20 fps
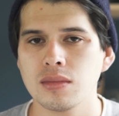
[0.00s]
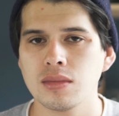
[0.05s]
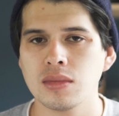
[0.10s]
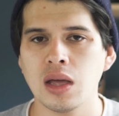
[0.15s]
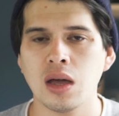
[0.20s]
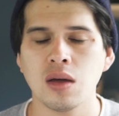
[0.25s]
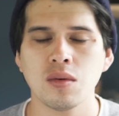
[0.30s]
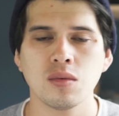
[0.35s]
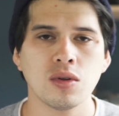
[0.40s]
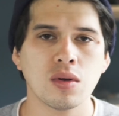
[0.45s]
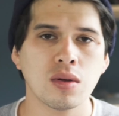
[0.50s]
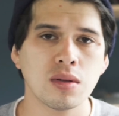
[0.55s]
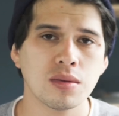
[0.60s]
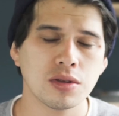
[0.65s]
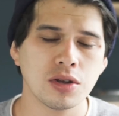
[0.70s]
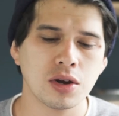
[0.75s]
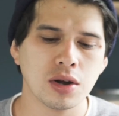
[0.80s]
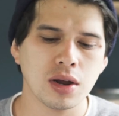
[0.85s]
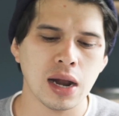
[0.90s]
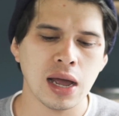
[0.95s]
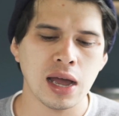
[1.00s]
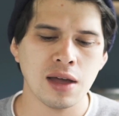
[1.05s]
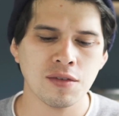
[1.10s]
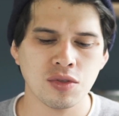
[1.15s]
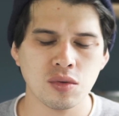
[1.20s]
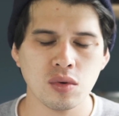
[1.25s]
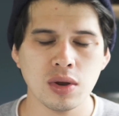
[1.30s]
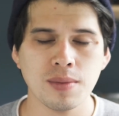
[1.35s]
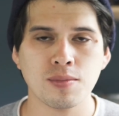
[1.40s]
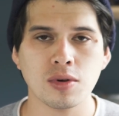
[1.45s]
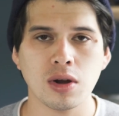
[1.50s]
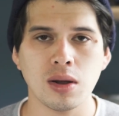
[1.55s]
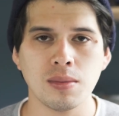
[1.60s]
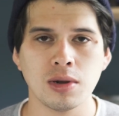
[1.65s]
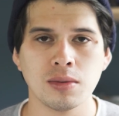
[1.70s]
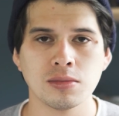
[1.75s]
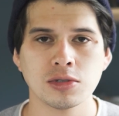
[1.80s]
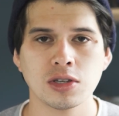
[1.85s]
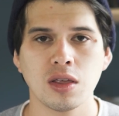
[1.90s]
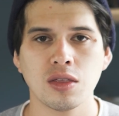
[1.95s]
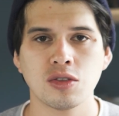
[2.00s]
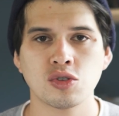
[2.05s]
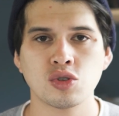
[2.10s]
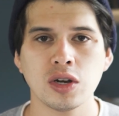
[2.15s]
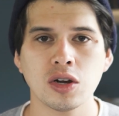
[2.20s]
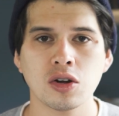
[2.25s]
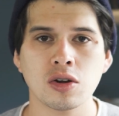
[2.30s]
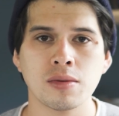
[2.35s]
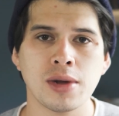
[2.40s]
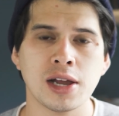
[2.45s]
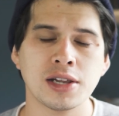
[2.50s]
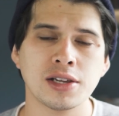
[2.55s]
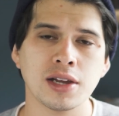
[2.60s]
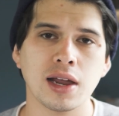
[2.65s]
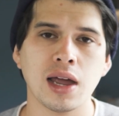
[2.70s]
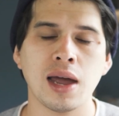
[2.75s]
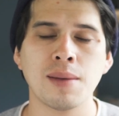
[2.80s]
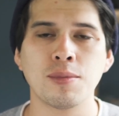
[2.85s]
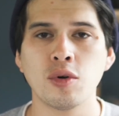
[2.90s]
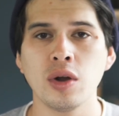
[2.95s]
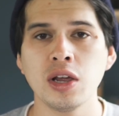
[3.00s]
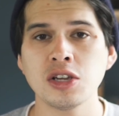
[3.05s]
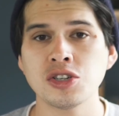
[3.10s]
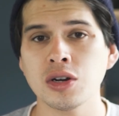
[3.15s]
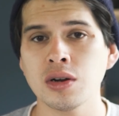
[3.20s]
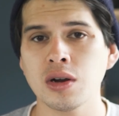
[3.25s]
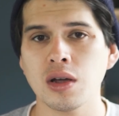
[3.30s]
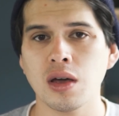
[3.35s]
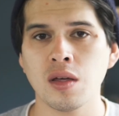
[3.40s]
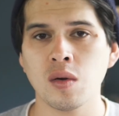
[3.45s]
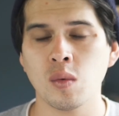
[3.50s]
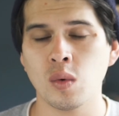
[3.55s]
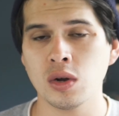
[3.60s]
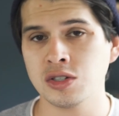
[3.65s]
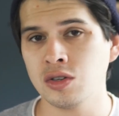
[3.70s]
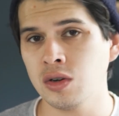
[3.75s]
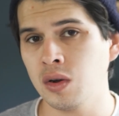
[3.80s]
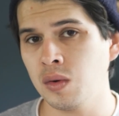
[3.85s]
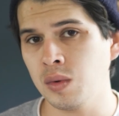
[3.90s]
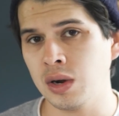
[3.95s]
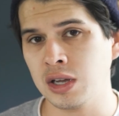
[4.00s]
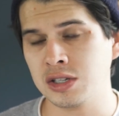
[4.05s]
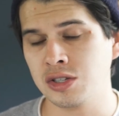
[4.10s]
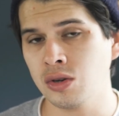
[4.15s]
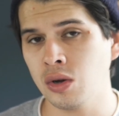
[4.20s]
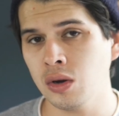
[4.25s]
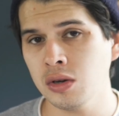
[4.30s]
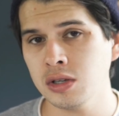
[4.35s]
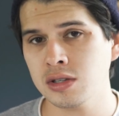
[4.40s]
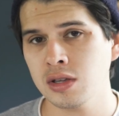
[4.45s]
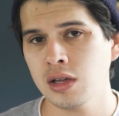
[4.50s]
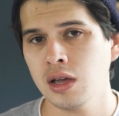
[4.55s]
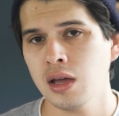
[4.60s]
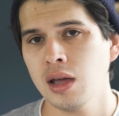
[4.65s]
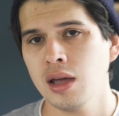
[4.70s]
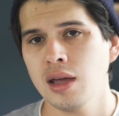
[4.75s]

Now, you're gonna have three problems. Trichromatic aberration, otherwise known as noise.